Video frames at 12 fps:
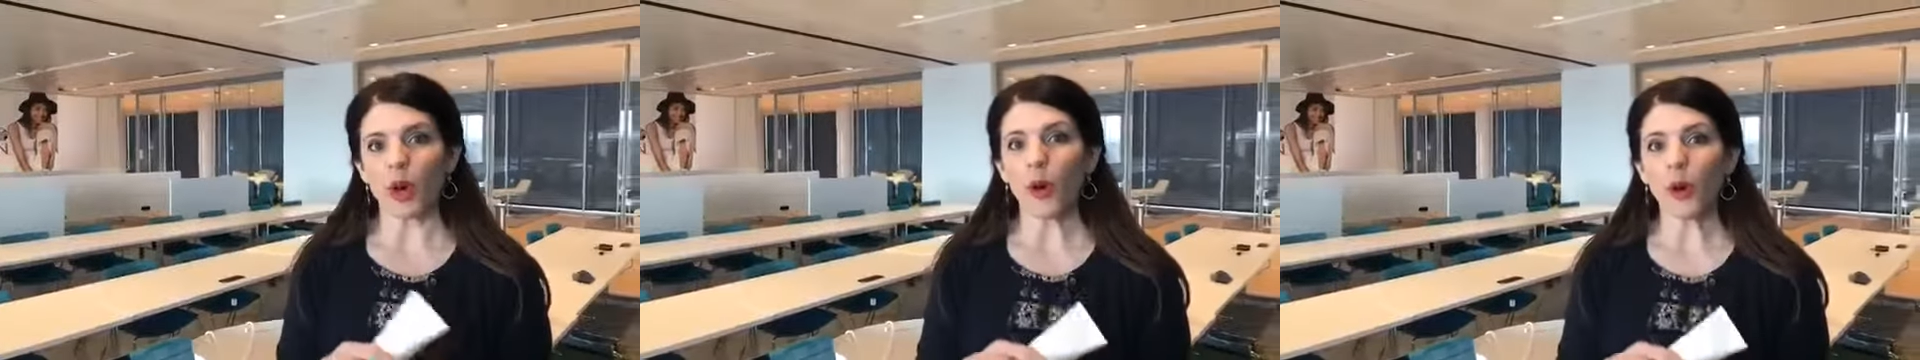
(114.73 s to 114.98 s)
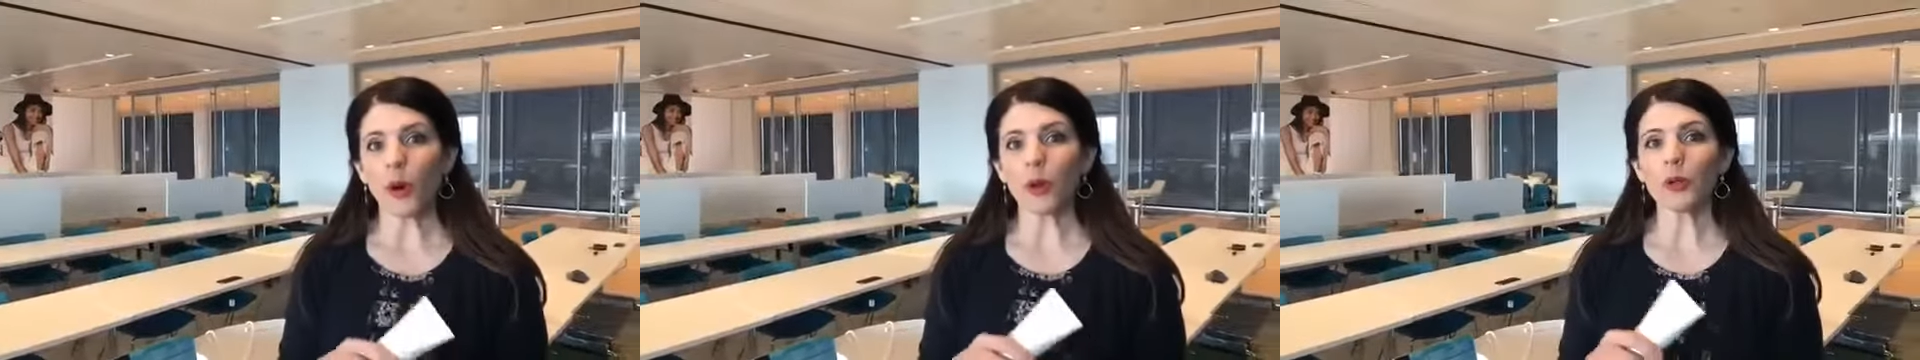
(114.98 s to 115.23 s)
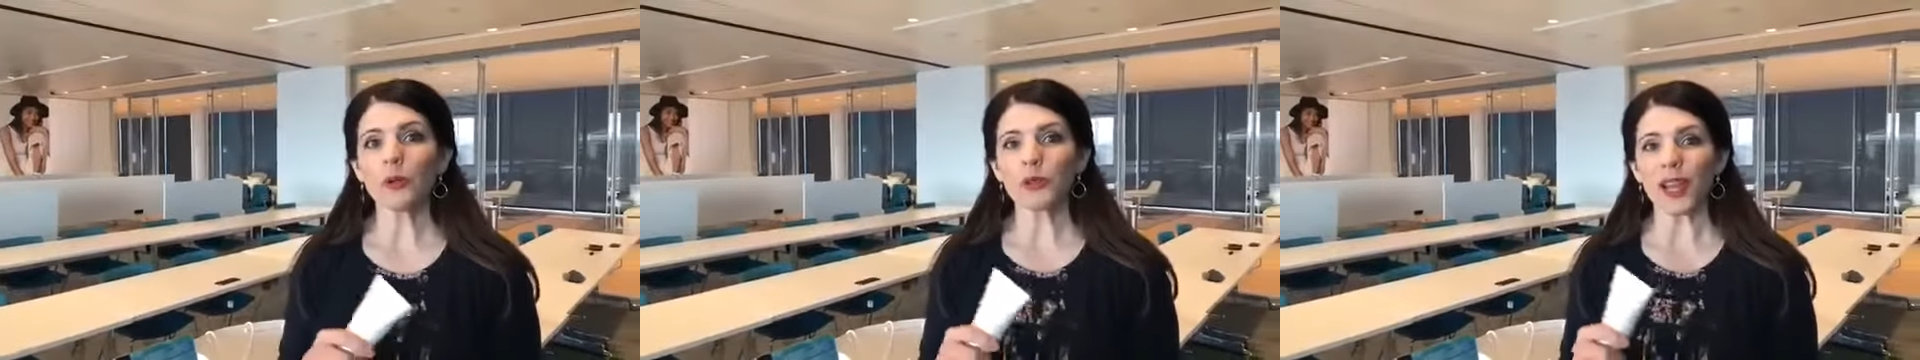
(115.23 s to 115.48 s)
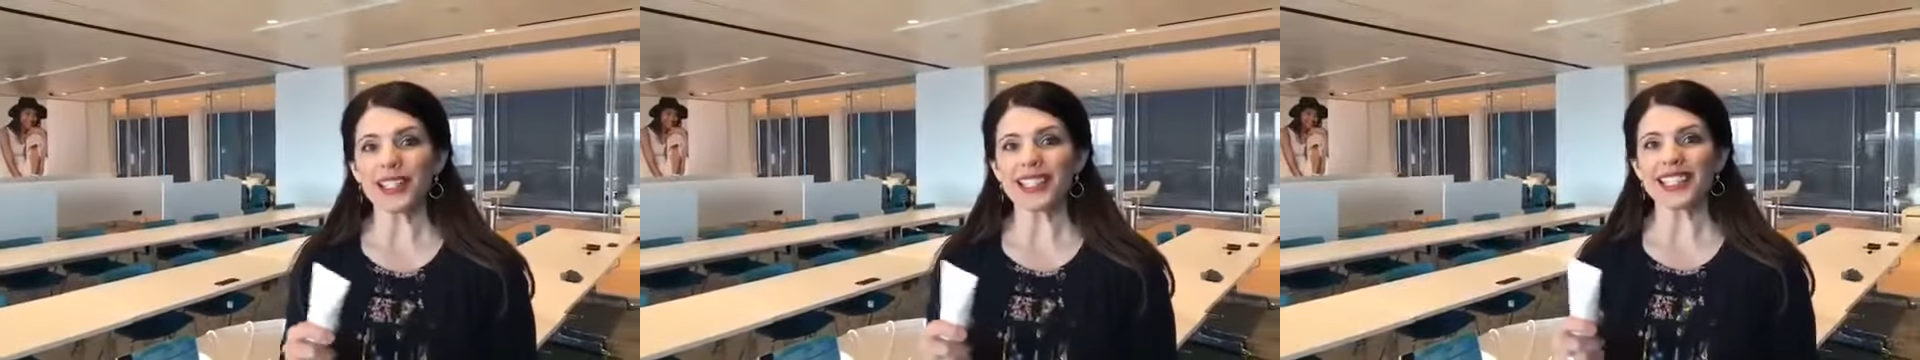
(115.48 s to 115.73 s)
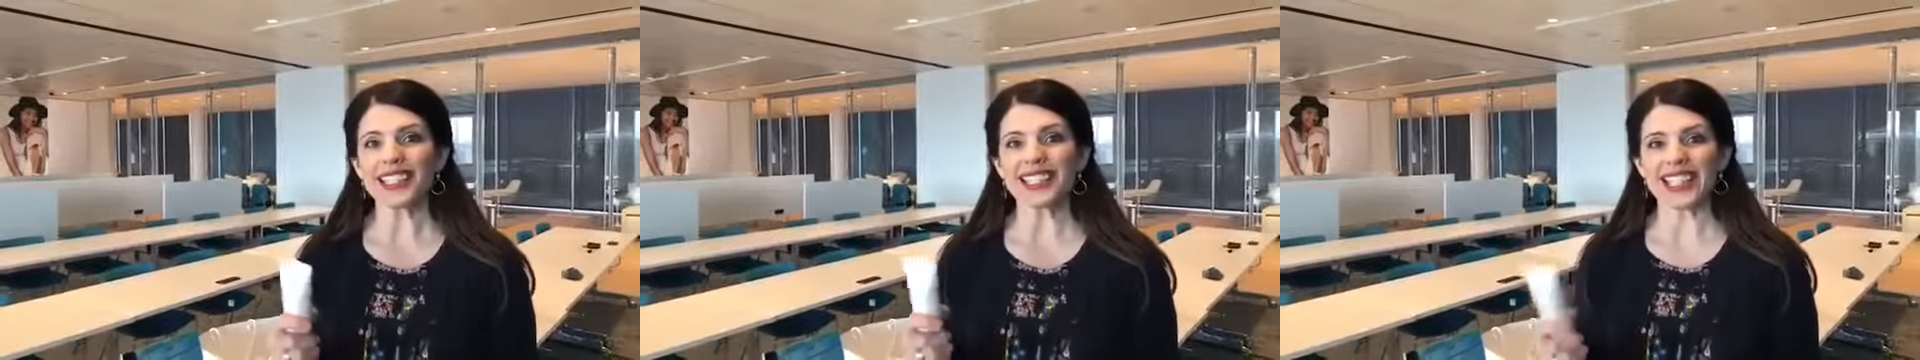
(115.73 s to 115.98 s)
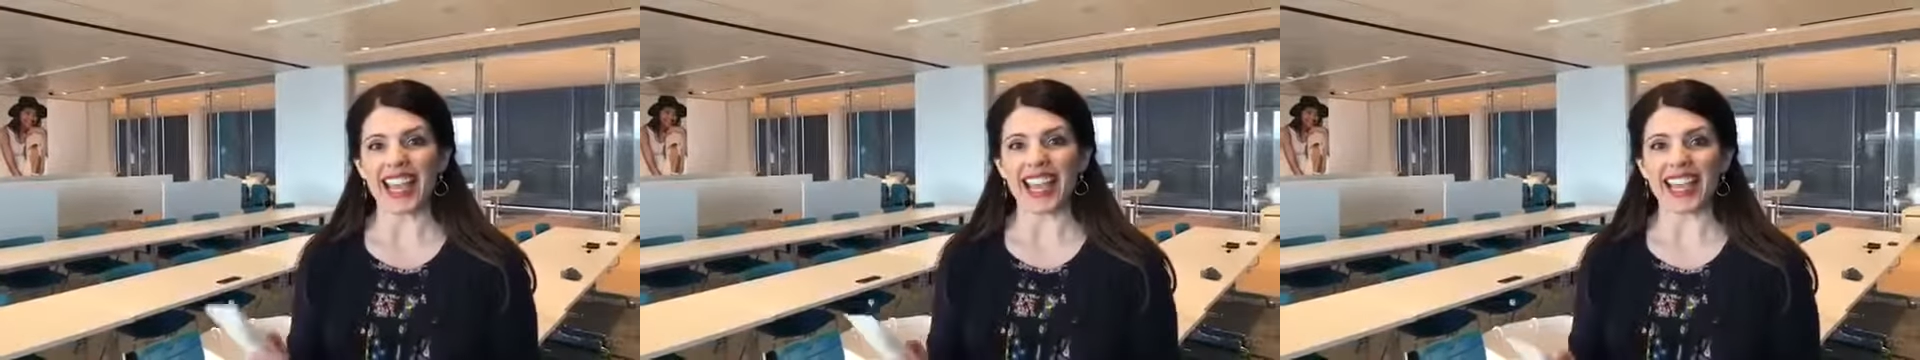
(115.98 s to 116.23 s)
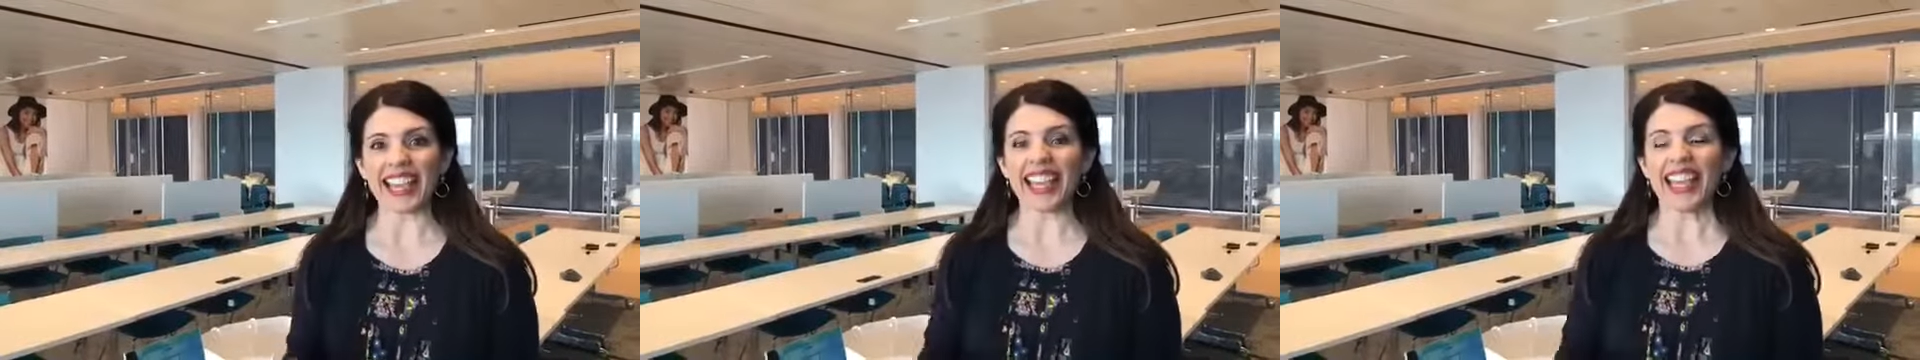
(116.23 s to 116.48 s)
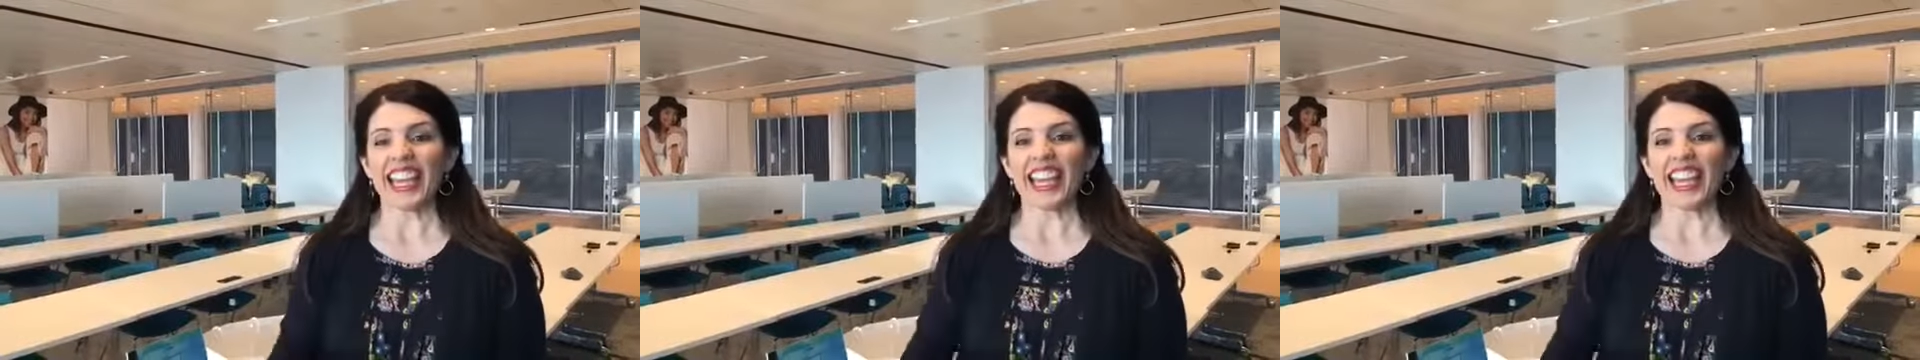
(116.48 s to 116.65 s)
the whole rest of the day,